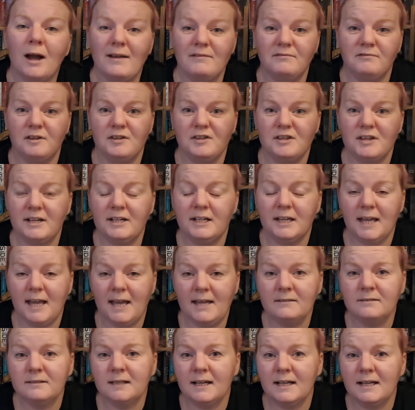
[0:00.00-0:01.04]
everything.
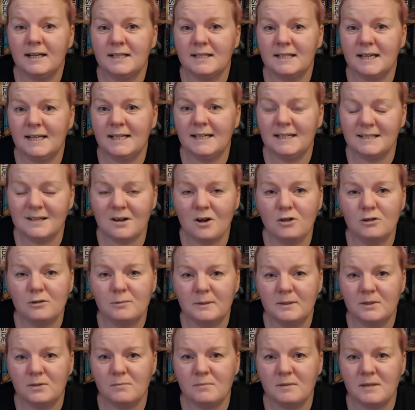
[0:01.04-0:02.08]
Again, like I said, it's got to be
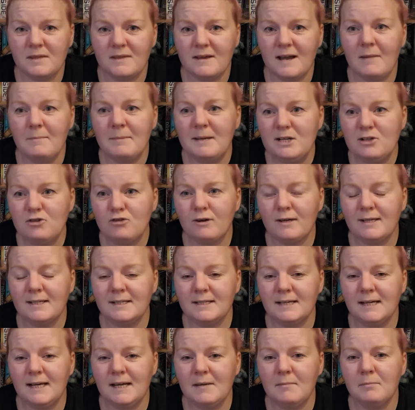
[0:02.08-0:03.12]
something that I'm
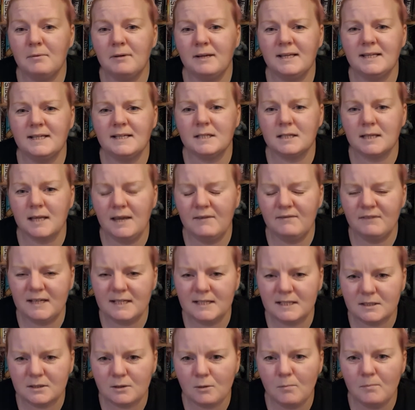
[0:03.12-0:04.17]
interested in, but if it's
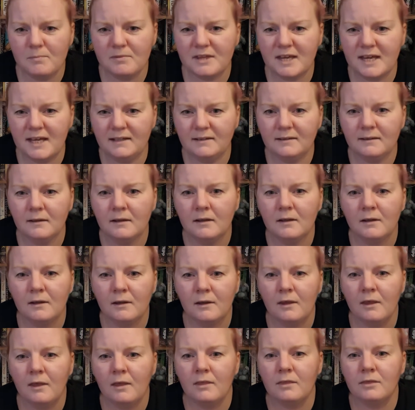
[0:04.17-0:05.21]
something
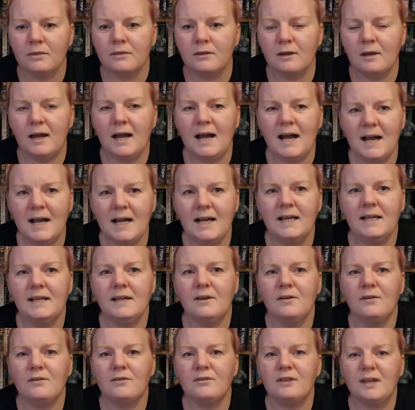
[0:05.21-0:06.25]
that I
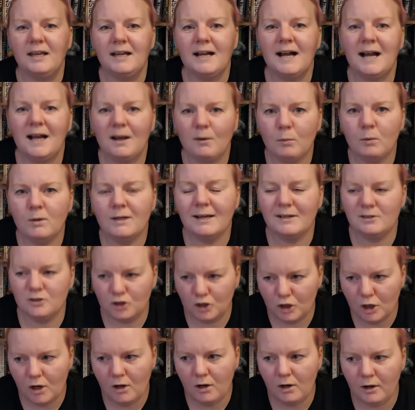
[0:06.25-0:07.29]
think I would
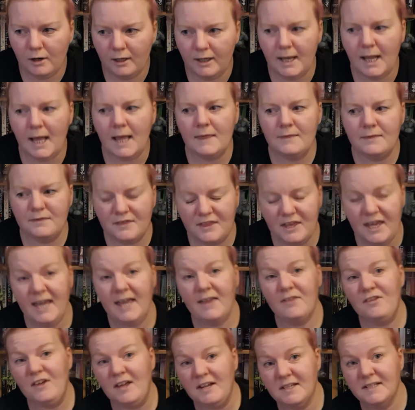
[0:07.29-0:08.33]
enjoy and they
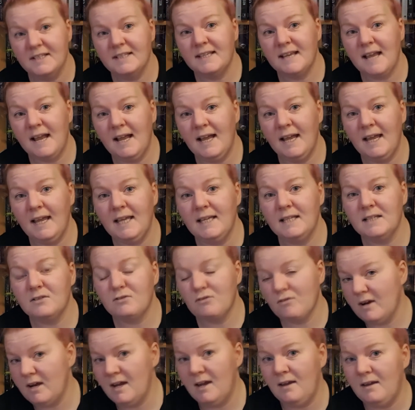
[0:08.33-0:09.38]
then say it's
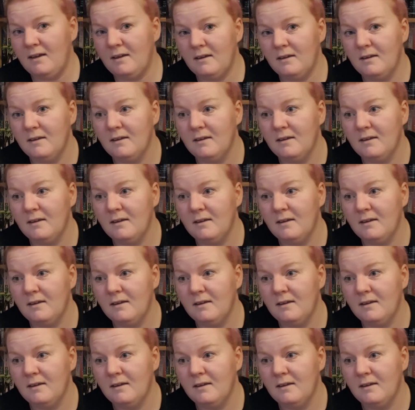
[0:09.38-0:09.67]
great,